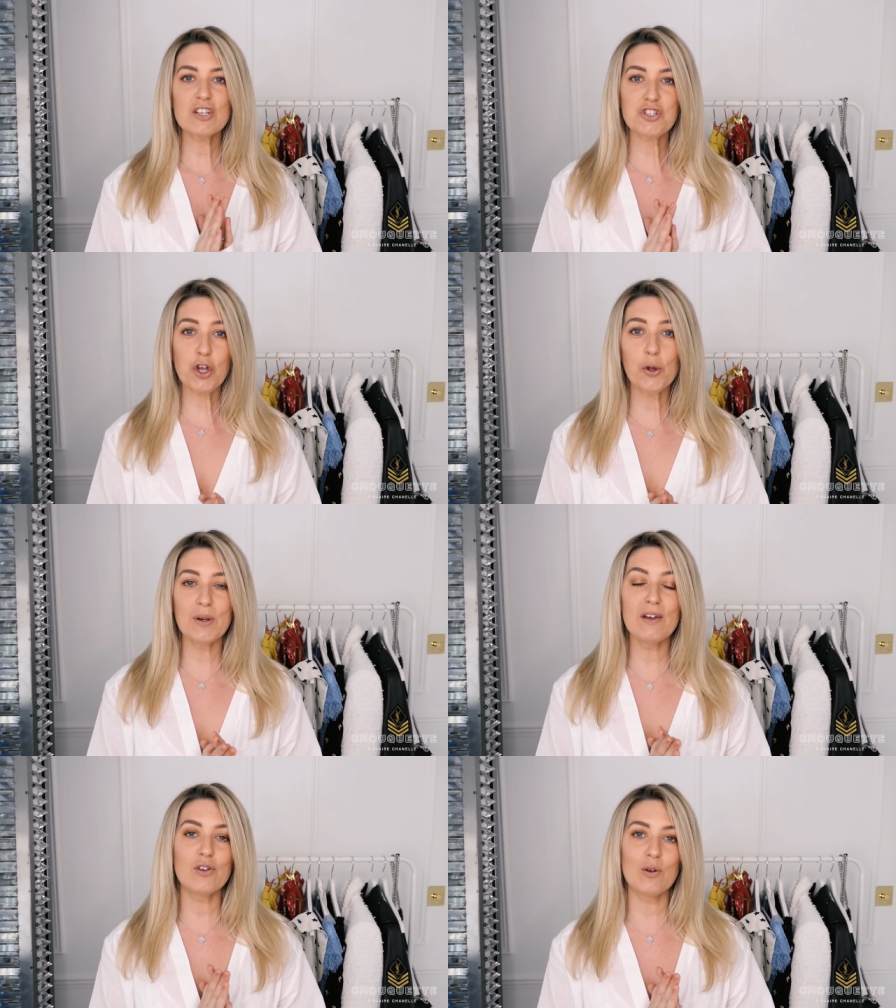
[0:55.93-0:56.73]
so
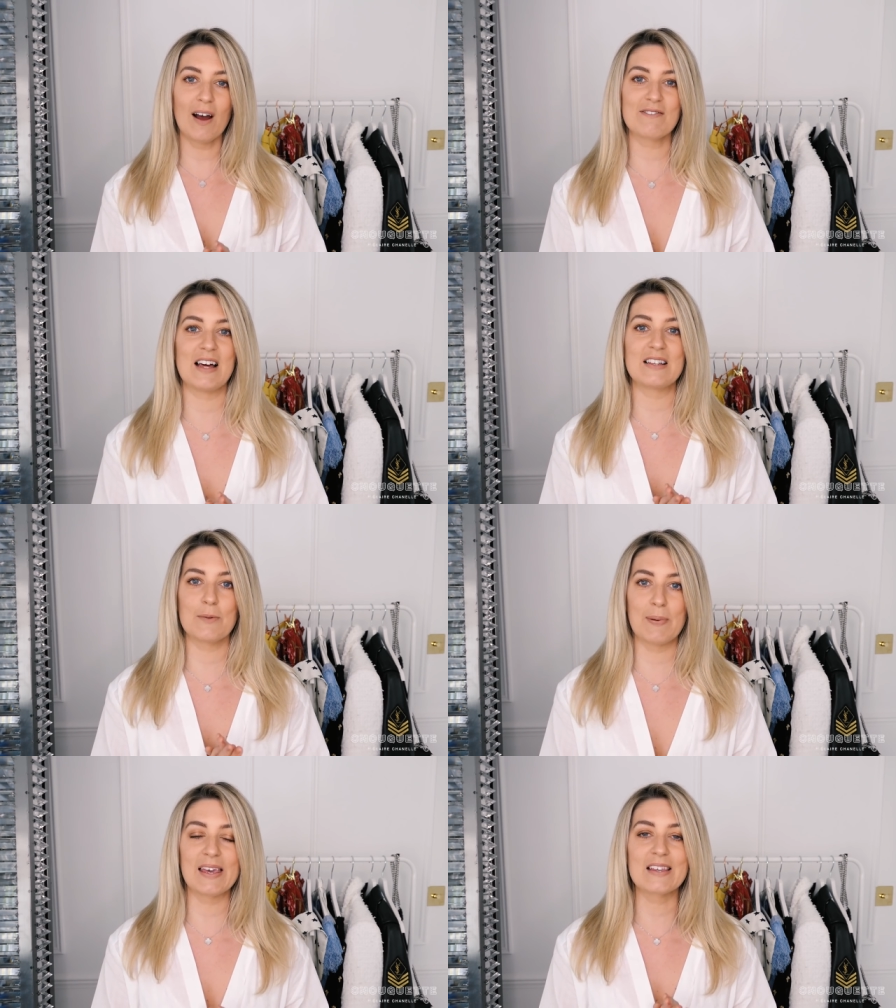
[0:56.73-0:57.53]
many of you loved that
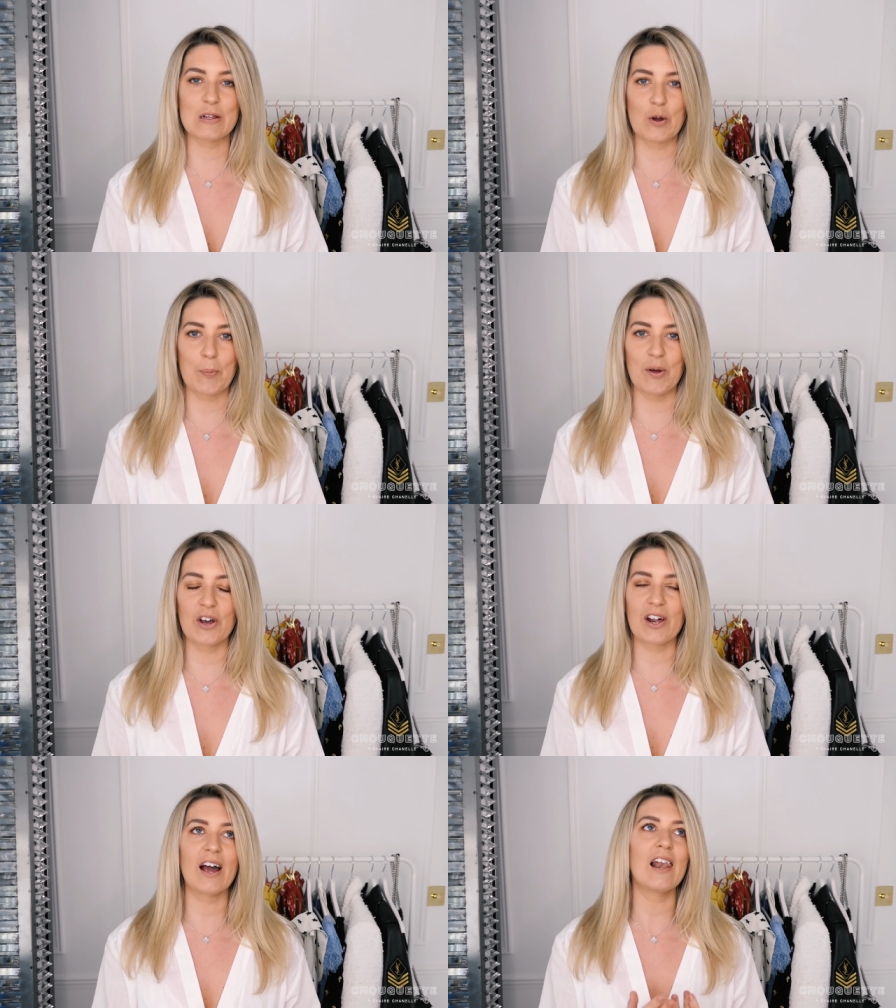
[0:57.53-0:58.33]
De Beers
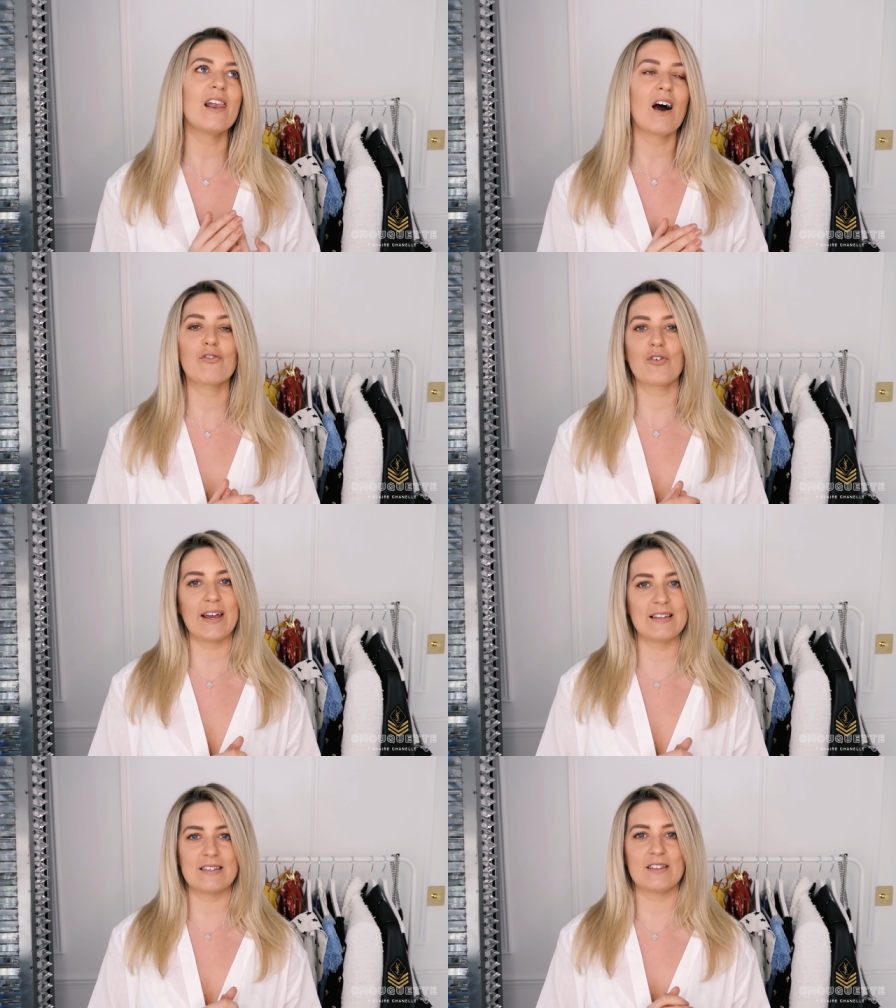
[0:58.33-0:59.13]
lookbook and I love
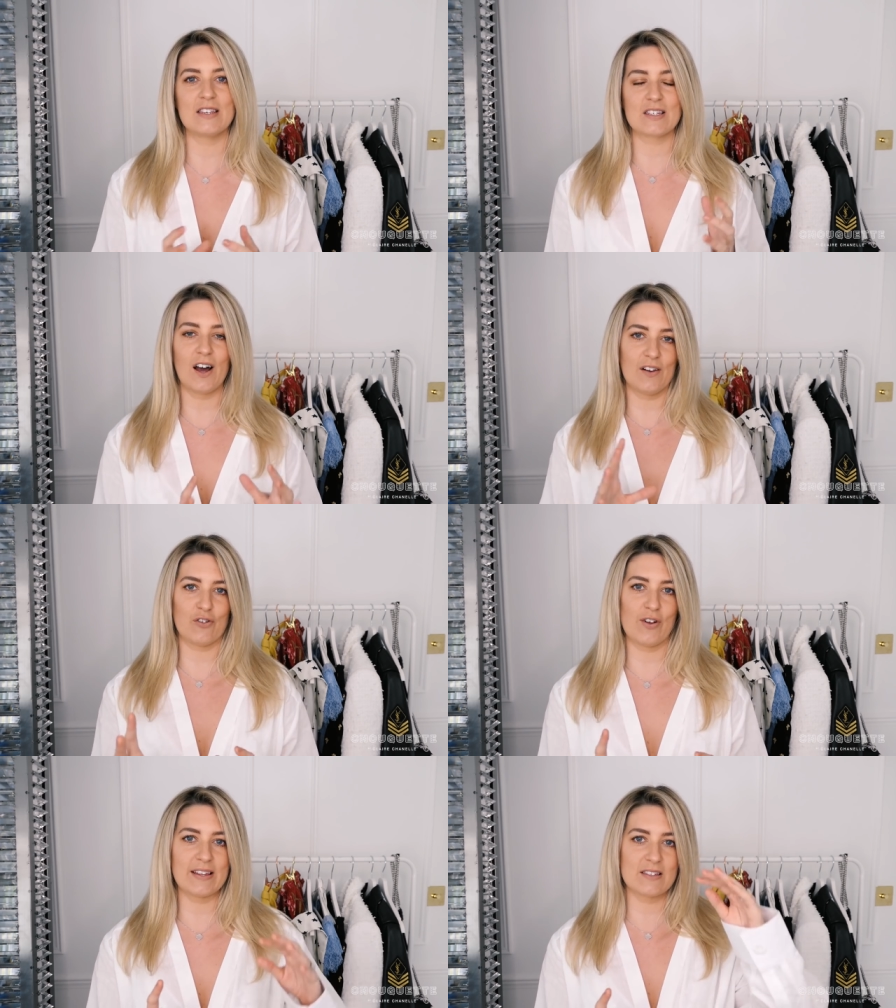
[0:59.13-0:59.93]
creating these kind
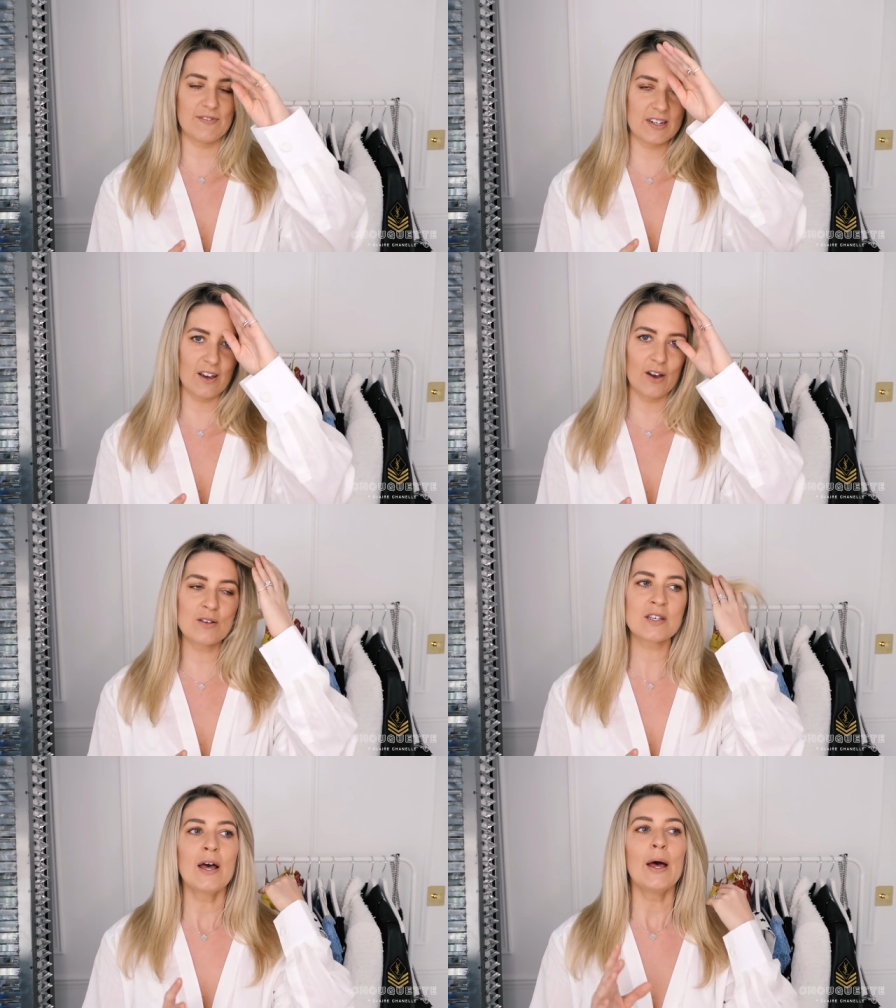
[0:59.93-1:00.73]
of creative
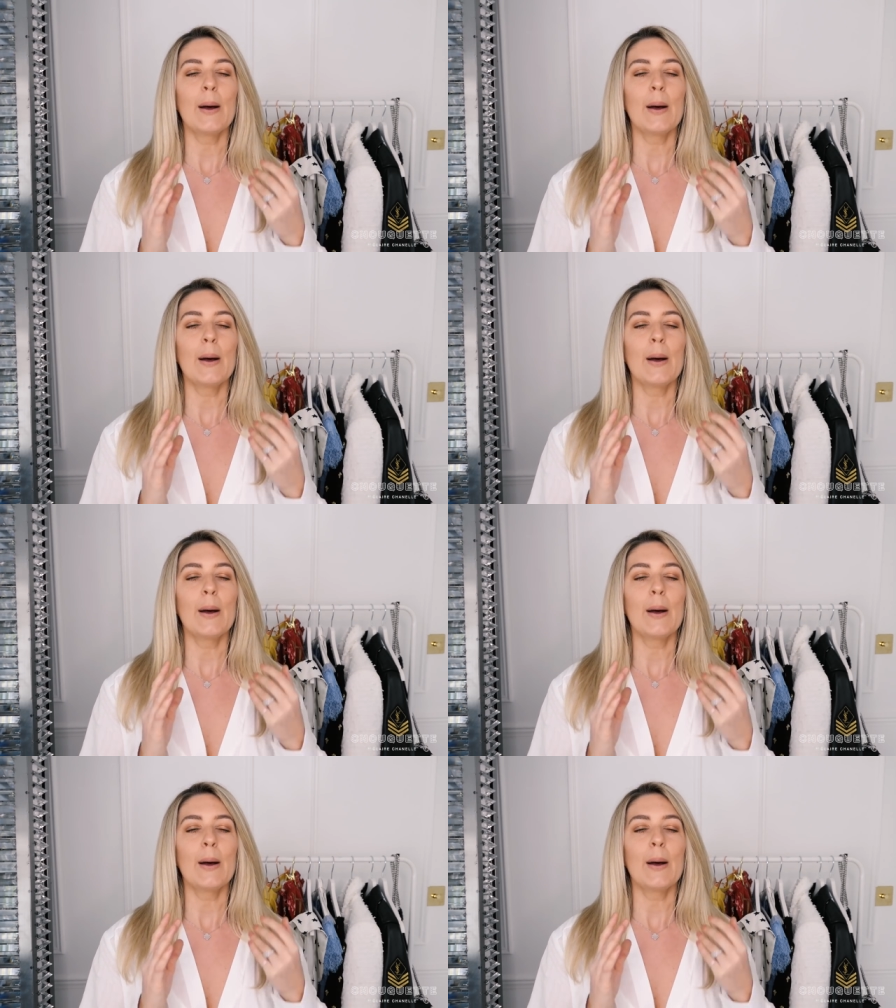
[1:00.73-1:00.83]
videos,